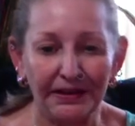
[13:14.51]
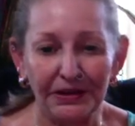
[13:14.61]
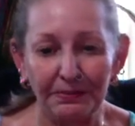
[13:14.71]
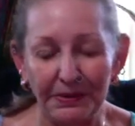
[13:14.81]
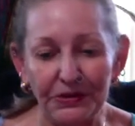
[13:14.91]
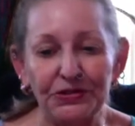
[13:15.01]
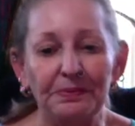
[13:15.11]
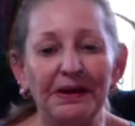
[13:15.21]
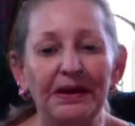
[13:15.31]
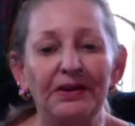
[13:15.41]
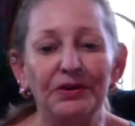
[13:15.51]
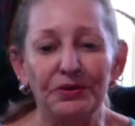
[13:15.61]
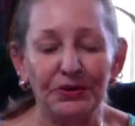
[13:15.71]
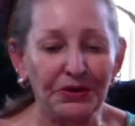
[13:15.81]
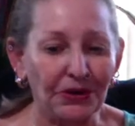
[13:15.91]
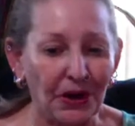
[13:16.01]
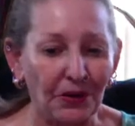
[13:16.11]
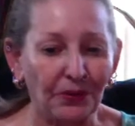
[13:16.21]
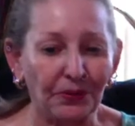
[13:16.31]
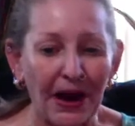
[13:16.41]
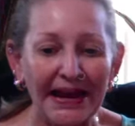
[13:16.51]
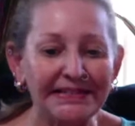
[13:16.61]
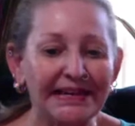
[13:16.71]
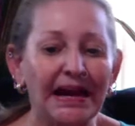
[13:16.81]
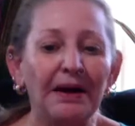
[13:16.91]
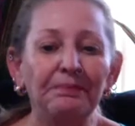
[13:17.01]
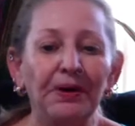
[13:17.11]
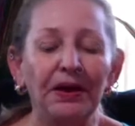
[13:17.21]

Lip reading: To be, rising up